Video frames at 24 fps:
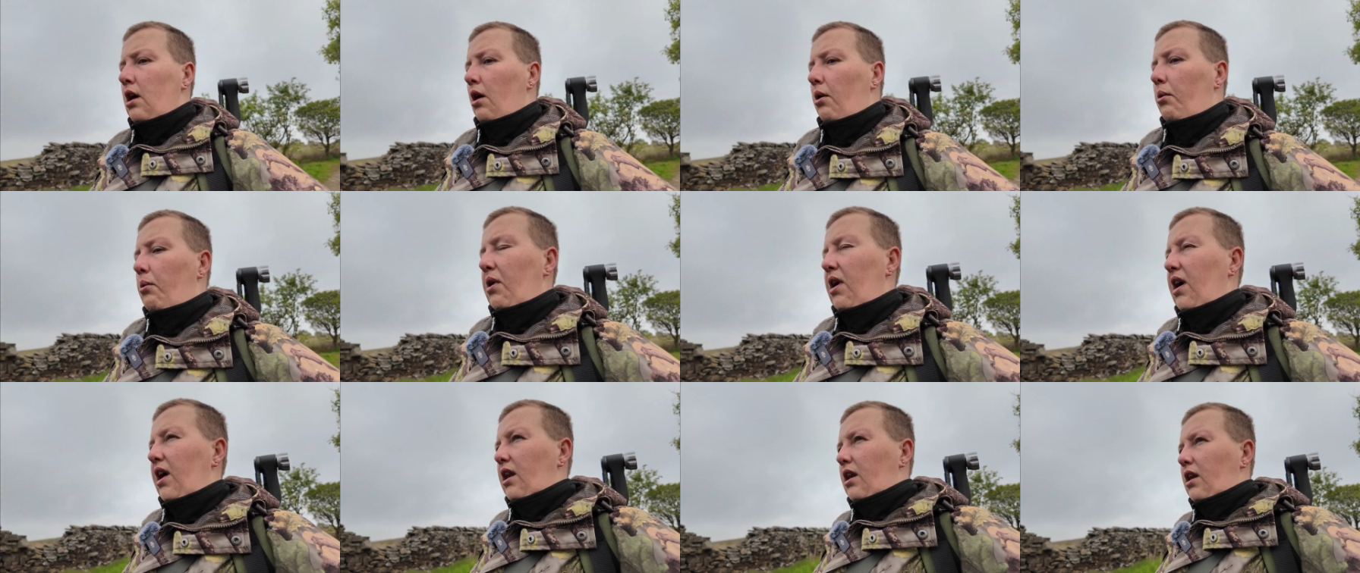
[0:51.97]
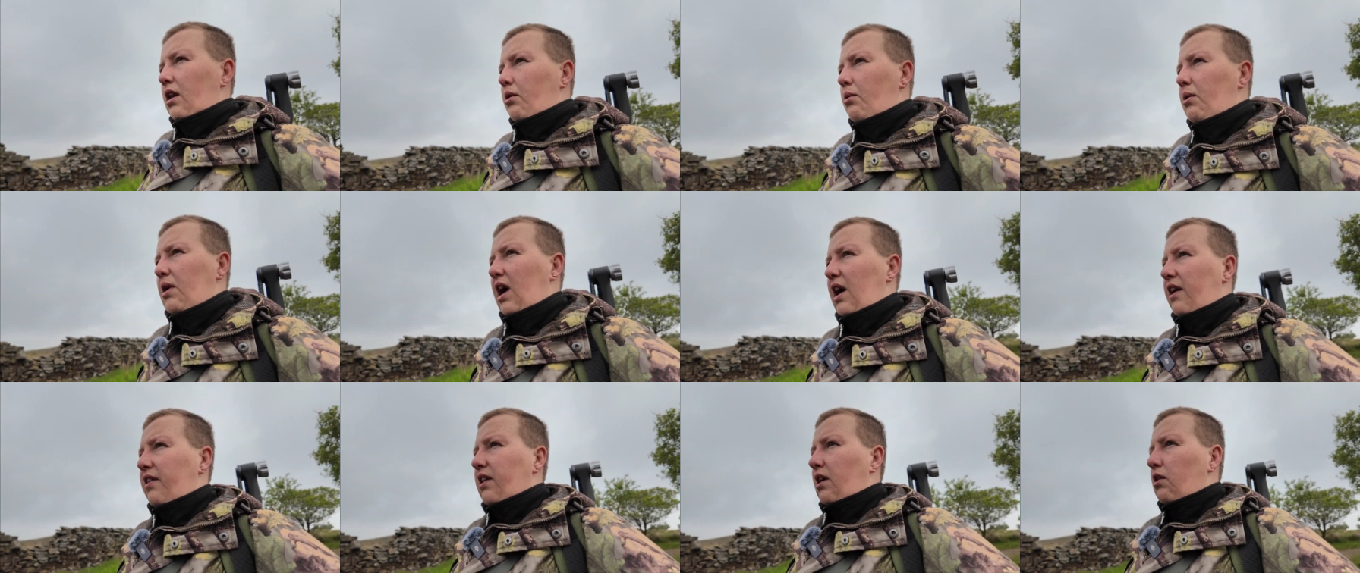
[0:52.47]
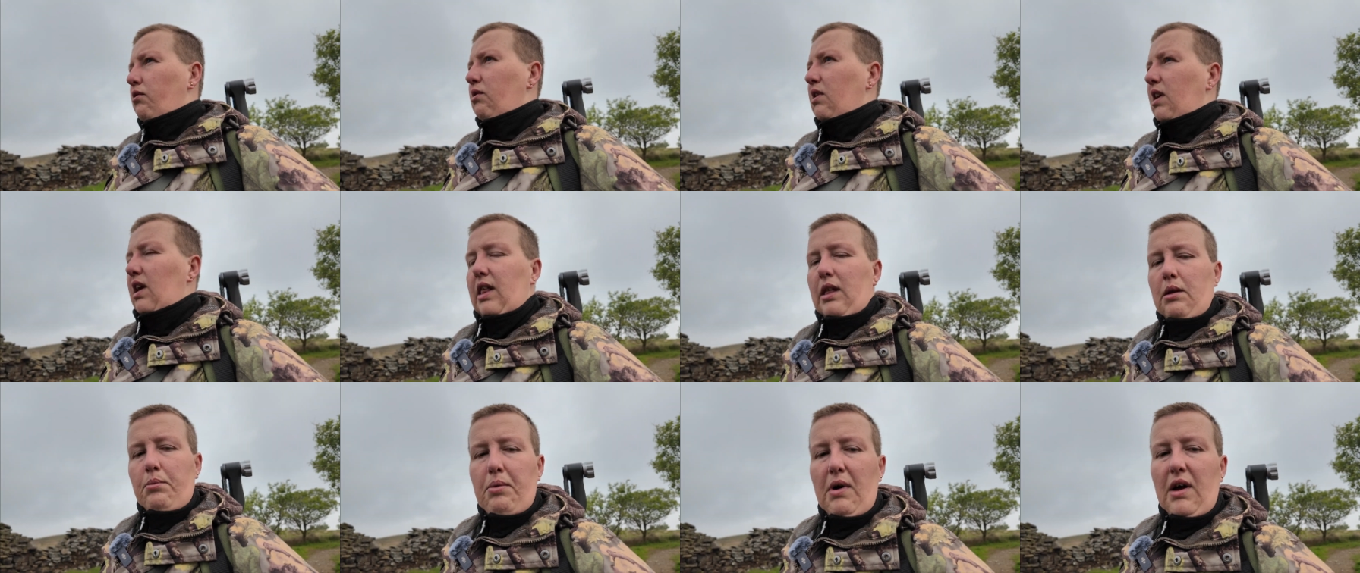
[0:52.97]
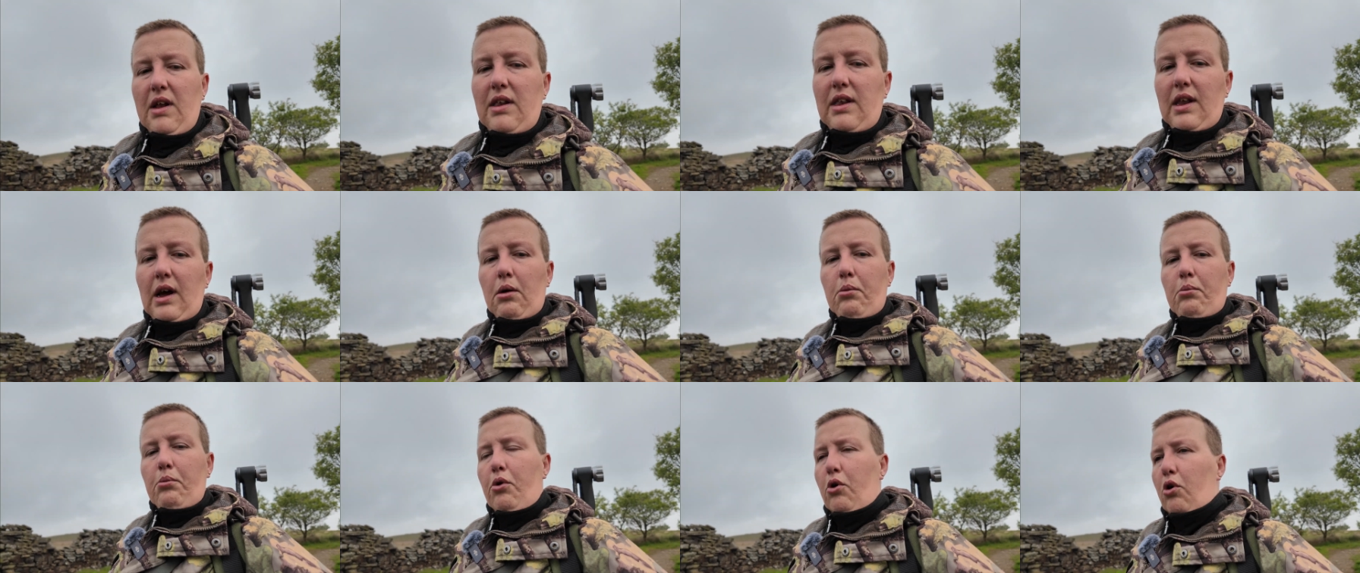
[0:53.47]
when we had that really bad
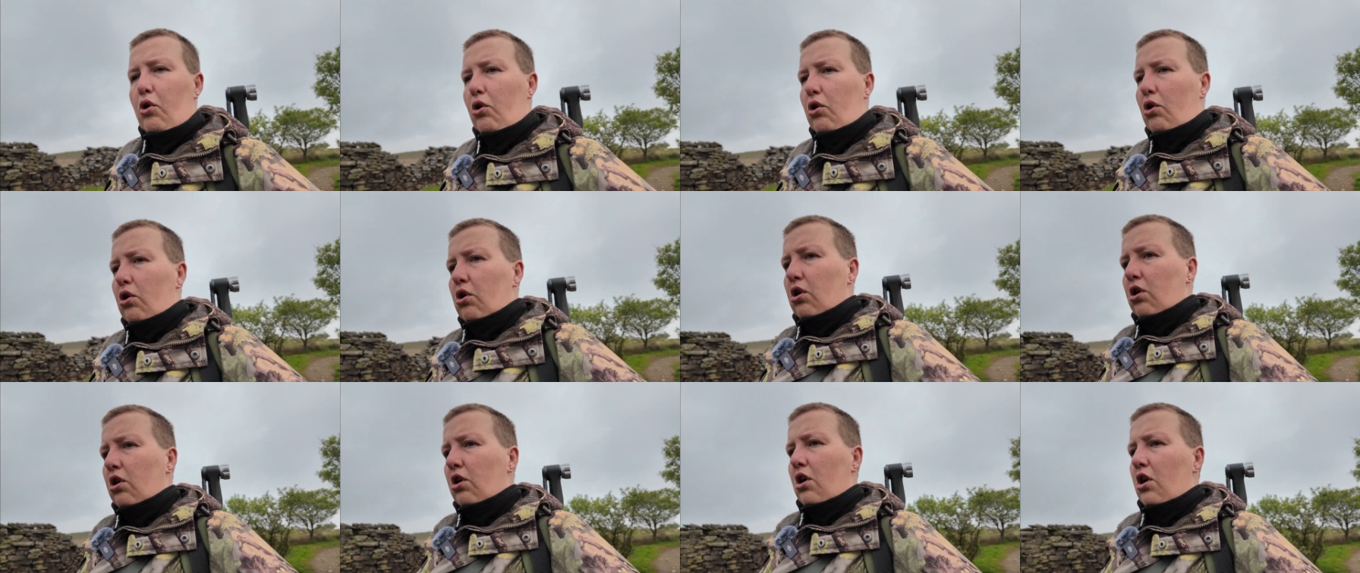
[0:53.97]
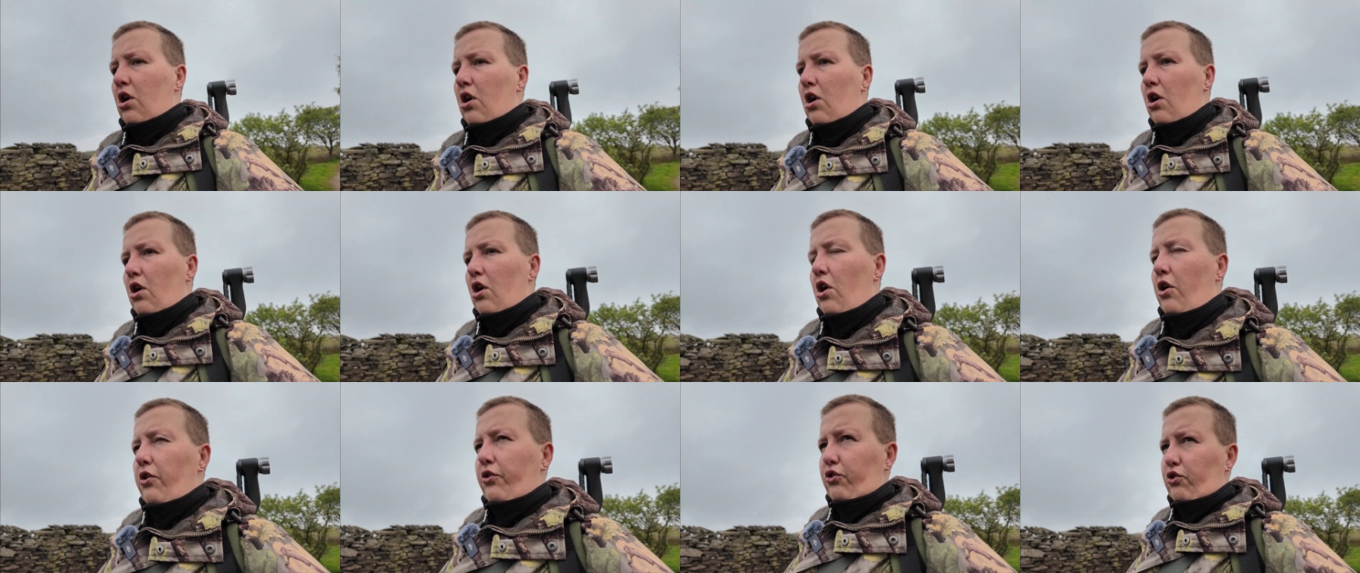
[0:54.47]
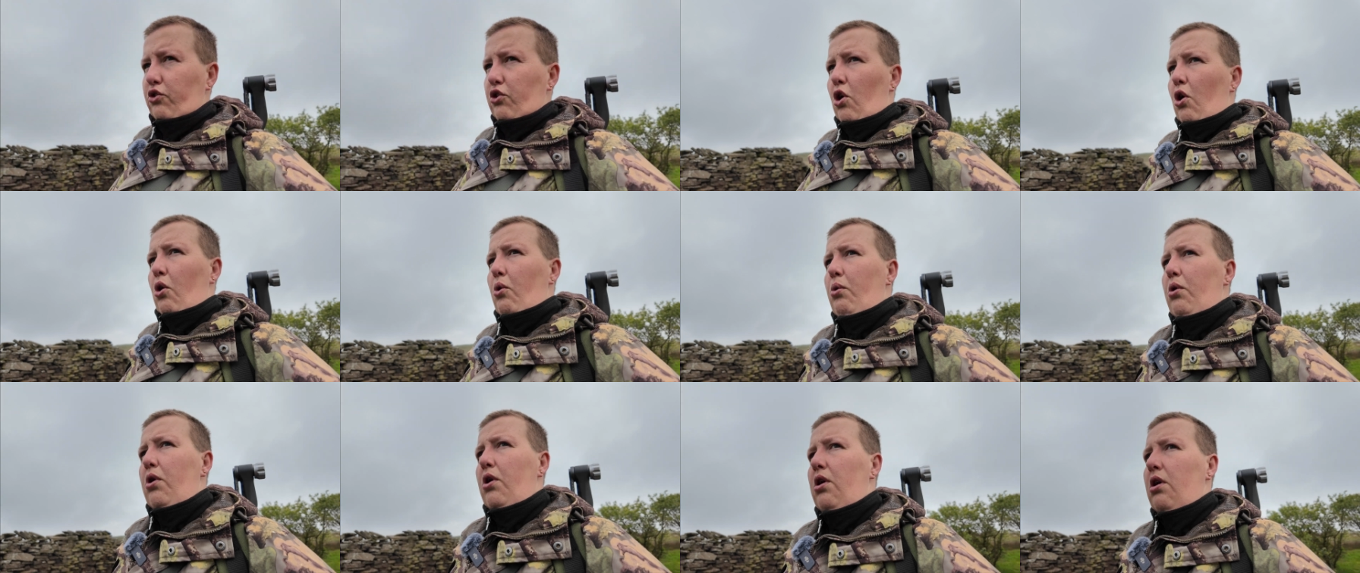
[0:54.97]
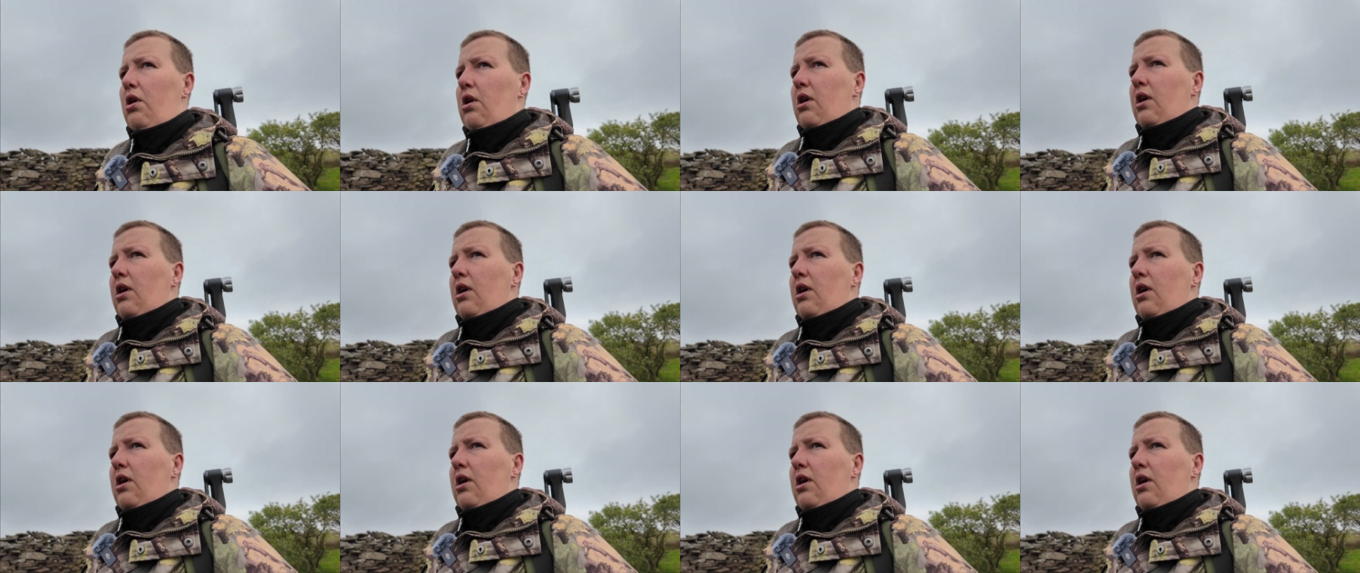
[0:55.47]
downpour of snow.